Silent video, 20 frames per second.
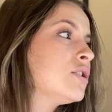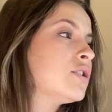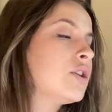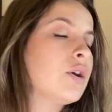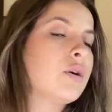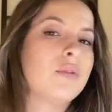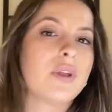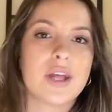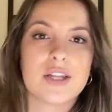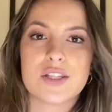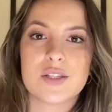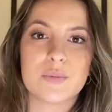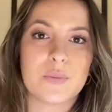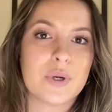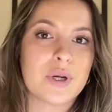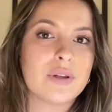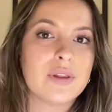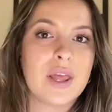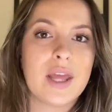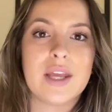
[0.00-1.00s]
So that's
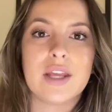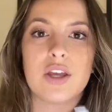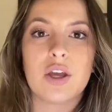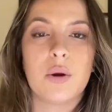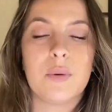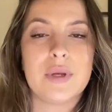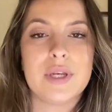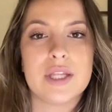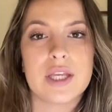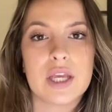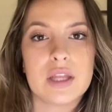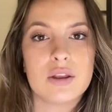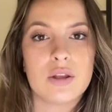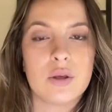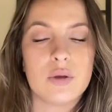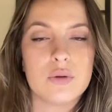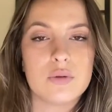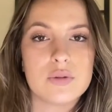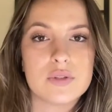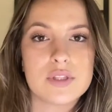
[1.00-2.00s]
where like going to get
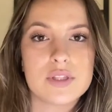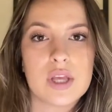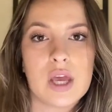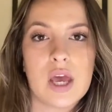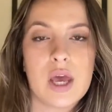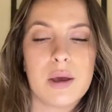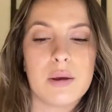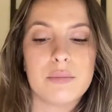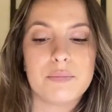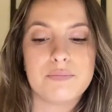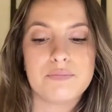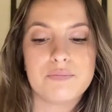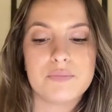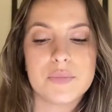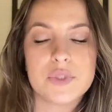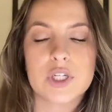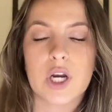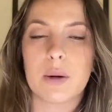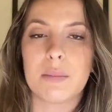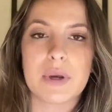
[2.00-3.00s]
those uh,
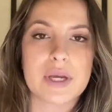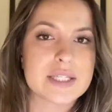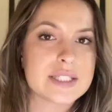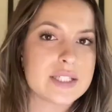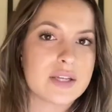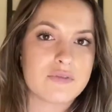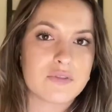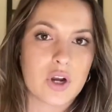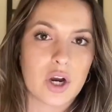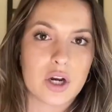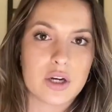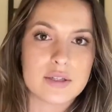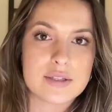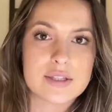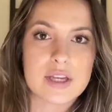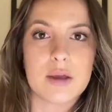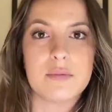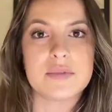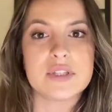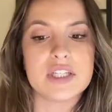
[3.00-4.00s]
Starbucks gift cards
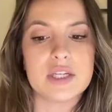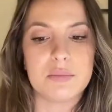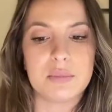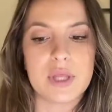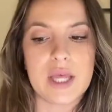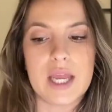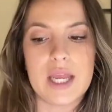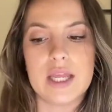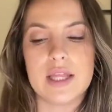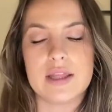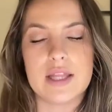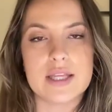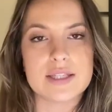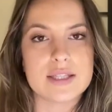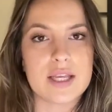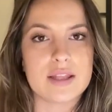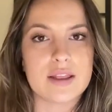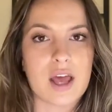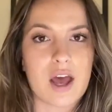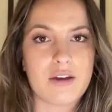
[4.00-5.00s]
comes into play and things
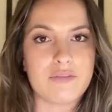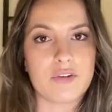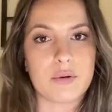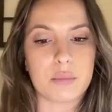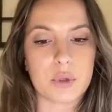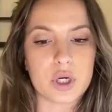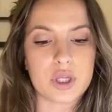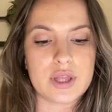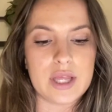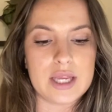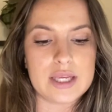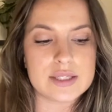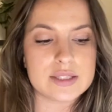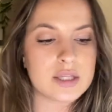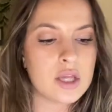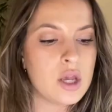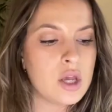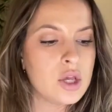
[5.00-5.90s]
like that for birthdays.